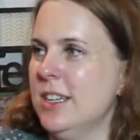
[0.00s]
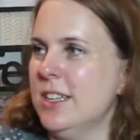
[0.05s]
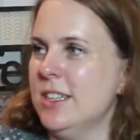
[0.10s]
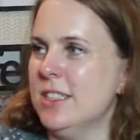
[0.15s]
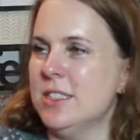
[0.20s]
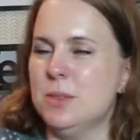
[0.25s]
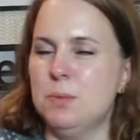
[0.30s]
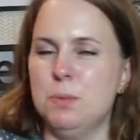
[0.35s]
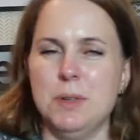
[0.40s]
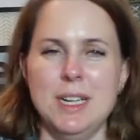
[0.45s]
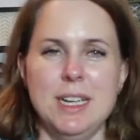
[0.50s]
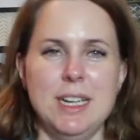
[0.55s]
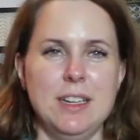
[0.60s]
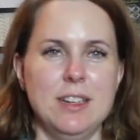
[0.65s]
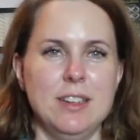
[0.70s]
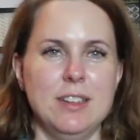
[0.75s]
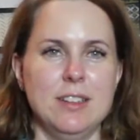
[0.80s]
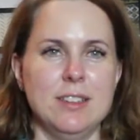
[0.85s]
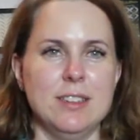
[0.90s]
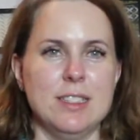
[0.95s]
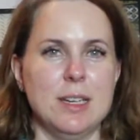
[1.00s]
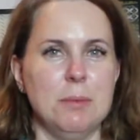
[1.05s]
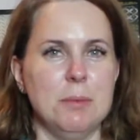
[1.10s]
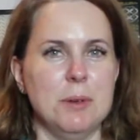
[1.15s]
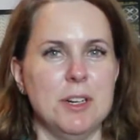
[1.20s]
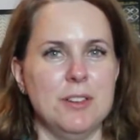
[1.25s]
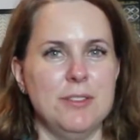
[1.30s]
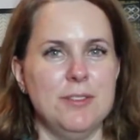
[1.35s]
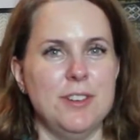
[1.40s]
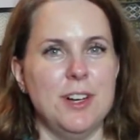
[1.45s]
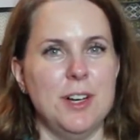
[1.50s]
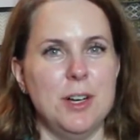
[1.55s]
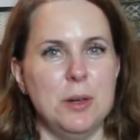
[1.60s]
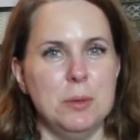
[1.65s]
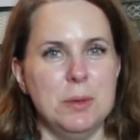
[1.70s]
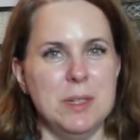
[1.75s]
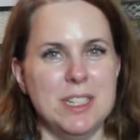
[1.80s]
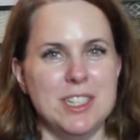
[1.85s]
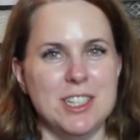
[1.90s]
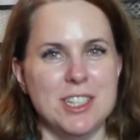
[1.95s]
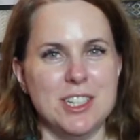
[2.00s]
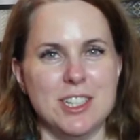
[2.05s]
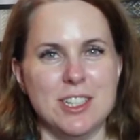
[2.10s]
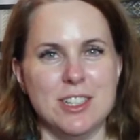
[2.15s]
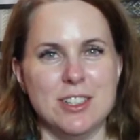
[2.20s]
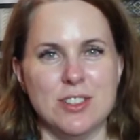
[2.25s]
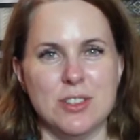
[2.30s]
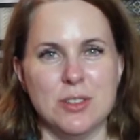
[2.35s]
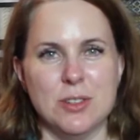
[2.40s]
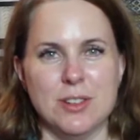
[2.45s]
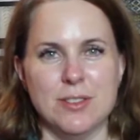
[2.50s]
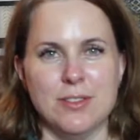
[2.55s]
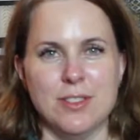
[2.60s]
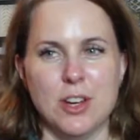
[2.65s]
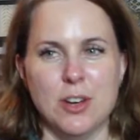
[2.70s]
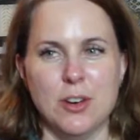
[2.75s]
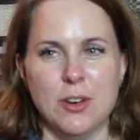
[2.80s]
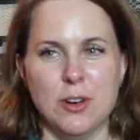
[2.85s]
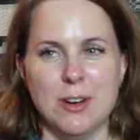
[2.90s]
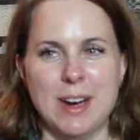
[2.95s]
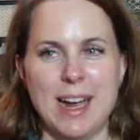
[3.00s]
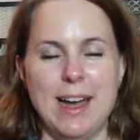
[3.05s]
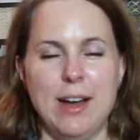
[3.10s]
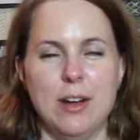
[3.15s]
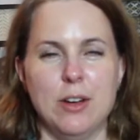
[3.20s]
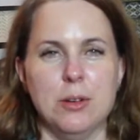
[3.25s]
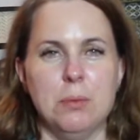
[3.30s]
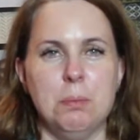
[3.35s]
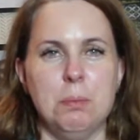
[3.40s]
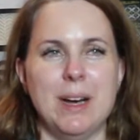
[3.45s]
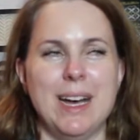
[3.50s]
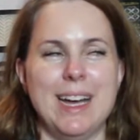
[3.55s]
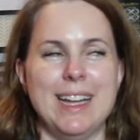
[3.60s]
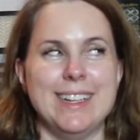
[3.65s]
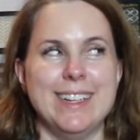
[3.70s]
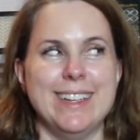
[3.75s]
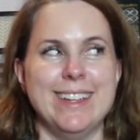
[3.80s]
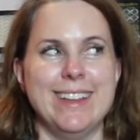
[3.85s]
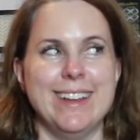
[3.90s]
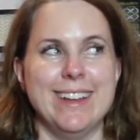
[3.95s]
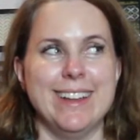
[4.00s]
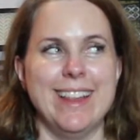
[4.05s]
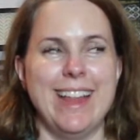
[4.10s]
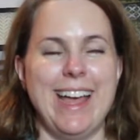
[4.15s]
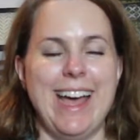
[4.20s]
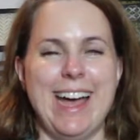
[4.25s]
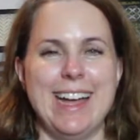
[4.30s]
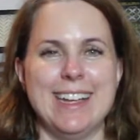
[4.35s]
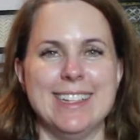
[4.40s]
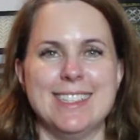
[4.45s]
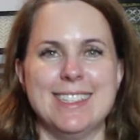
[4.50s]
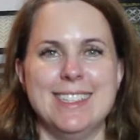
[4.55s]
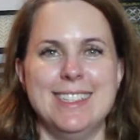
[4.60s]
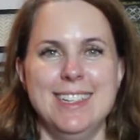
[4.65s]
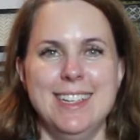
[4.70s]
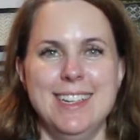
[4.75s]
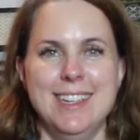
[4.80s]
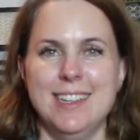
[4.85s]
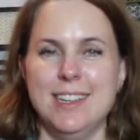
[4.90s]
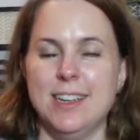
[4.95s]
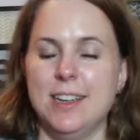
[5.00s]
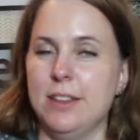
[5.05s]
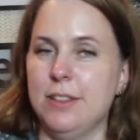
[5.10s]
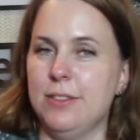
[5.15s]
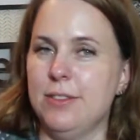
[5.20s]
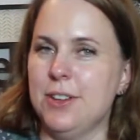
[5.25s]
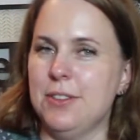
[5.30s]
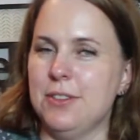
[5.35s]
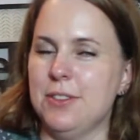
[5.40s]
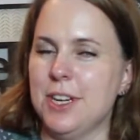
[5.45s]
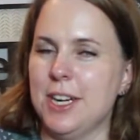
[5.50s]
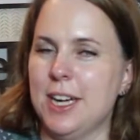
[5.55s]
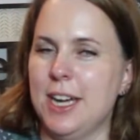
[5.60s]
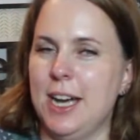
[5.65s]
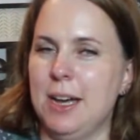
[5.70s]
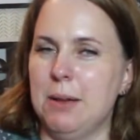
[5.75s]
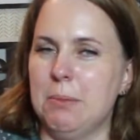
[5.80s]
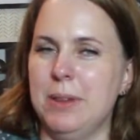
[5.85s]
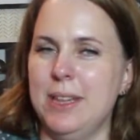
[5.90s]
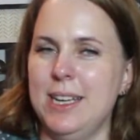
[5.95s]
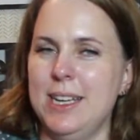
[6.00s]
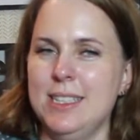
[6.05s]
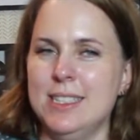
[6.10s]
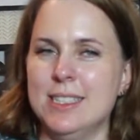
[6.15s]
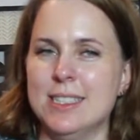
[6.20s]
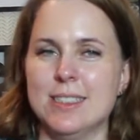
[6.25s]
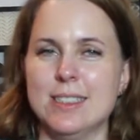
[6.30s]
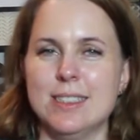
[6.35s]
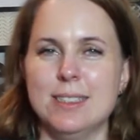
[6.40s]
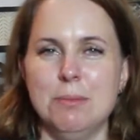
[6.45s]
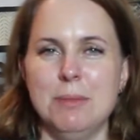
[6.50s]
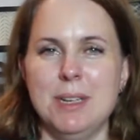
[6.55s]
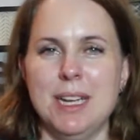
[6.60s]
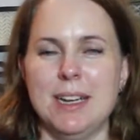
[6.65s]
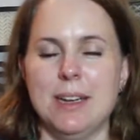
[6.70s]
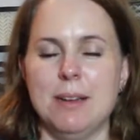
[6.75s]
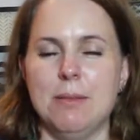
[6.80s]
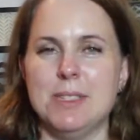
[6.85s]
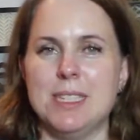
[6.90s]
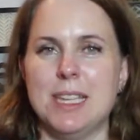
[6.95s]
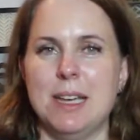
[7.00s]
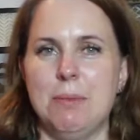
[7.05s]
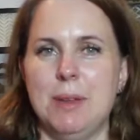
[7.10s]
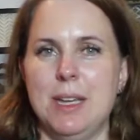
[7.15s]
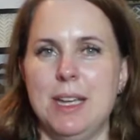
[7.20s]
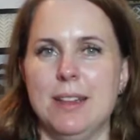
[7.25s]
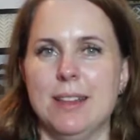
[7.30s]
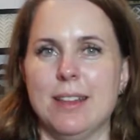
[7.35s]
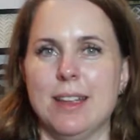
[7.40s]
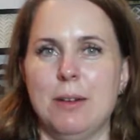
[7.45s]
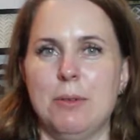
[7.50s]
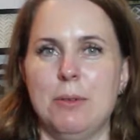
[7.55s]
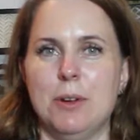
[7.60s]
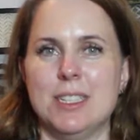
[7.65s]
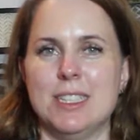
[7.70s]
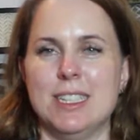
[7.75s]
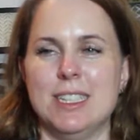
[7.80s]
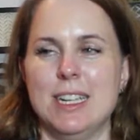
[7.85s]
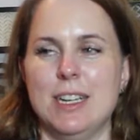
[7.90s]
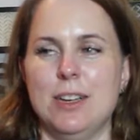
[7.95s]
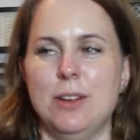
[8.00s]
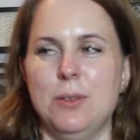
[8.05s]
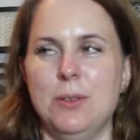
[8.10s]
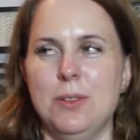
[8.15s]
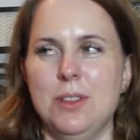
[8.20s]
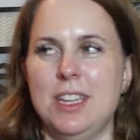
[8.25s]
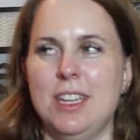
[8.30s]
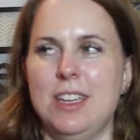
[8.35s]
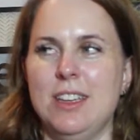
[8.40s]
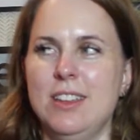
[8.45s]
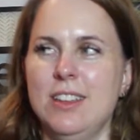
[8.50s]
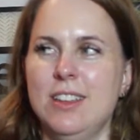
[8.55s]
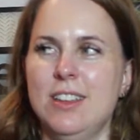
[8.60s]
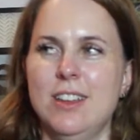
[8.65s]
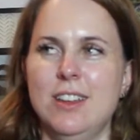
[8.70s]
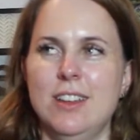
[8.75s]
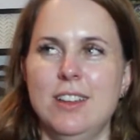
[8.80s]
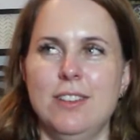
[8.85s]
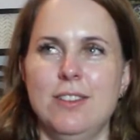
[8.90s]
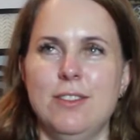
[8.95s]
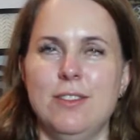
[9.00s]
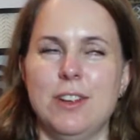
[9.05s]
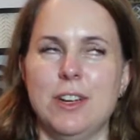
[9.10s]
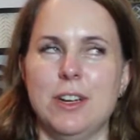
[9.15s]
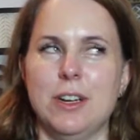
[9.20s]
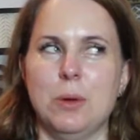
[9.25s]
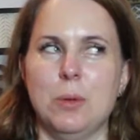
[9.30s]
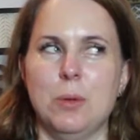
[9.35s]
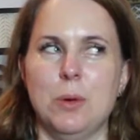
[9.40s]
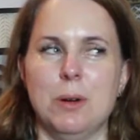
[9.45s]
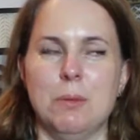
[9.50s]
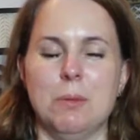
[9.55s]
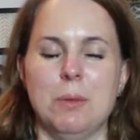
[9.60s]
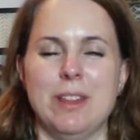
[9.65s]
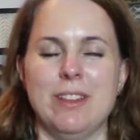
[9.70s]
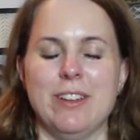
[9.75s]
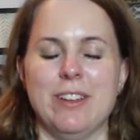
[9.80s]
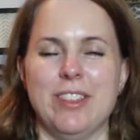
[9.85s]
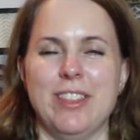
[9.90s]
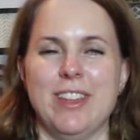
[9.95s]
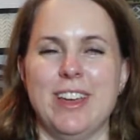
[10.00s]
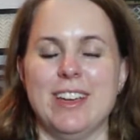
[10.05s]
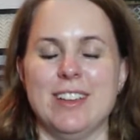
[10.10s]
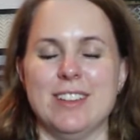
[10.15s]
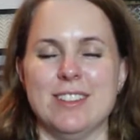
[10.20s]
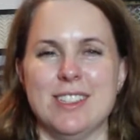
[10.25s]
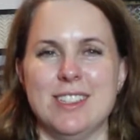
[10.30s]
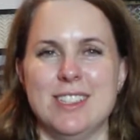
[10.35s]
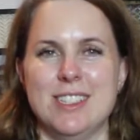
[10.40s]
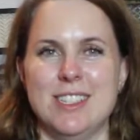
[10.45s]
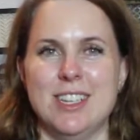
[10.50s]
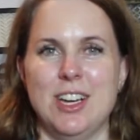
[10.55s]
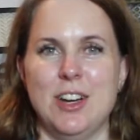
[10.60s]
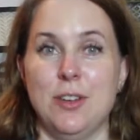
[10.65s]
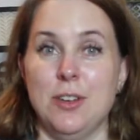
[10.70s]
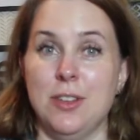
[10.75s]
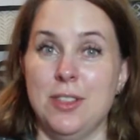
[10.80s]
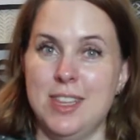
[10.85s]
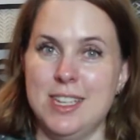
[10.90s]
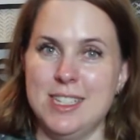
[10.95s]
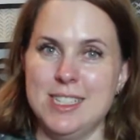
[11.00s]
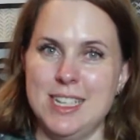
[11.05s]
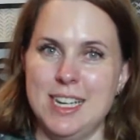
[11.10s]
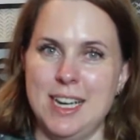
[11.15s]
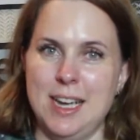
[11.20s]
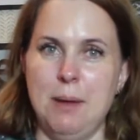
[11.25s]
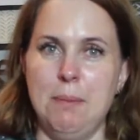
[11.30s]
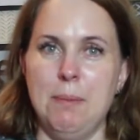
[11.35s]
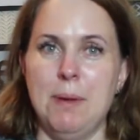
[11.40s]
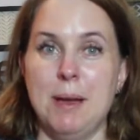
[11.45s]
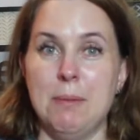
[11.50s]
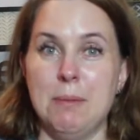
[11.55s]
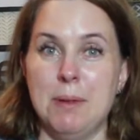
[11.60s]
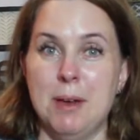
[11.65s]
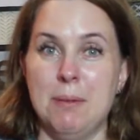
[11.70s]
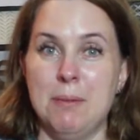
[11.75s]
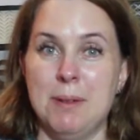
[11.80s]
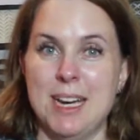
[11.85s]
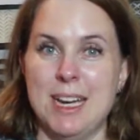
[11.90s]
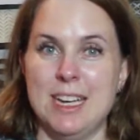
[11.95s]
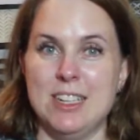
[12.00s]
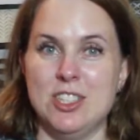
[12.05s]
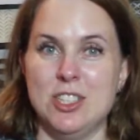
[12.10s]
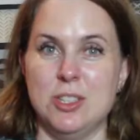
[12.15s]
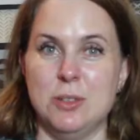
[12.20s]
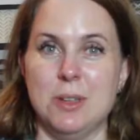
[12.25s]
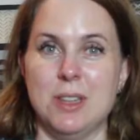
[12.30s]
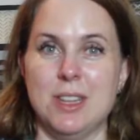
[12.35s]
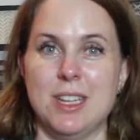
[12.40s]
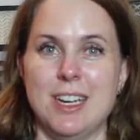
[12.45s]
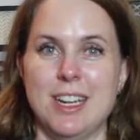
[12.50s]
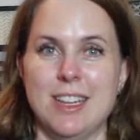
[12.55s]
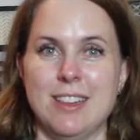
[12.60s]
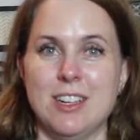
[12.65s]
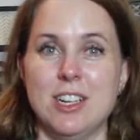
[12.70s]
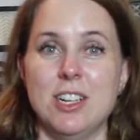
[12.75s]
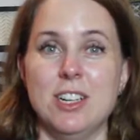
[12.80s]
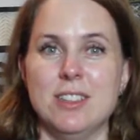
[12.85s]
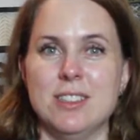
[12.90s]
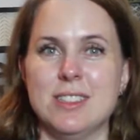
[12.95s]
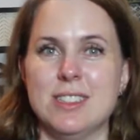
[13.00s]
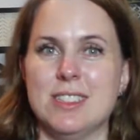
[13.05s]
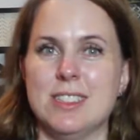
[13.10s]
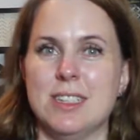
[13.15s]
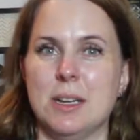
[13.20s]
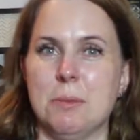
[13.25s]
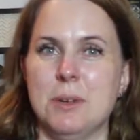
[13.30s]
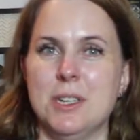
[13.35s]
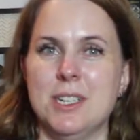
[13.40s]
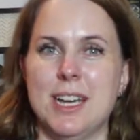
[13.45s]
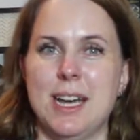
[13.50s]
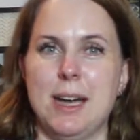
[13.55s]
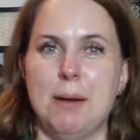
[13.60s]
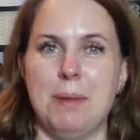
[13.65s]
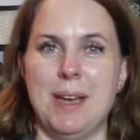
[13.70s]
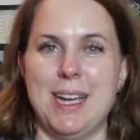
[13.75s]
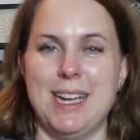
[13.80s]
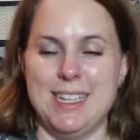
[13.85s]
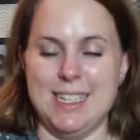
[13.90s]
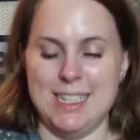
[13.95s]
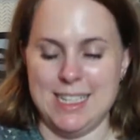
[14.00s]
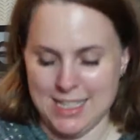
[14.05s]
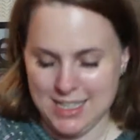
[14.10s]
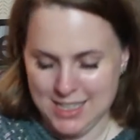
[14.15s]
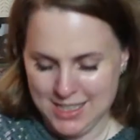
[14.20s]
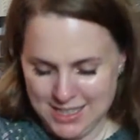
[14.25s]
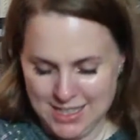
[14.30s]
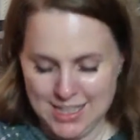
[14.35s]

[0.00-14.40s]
spring, summer, fall, winter sort of go around, but alas, I live in a very hot place and sometimes that means I want to knit only very warm weather things. So this time I'm coming at you with another summer top idea.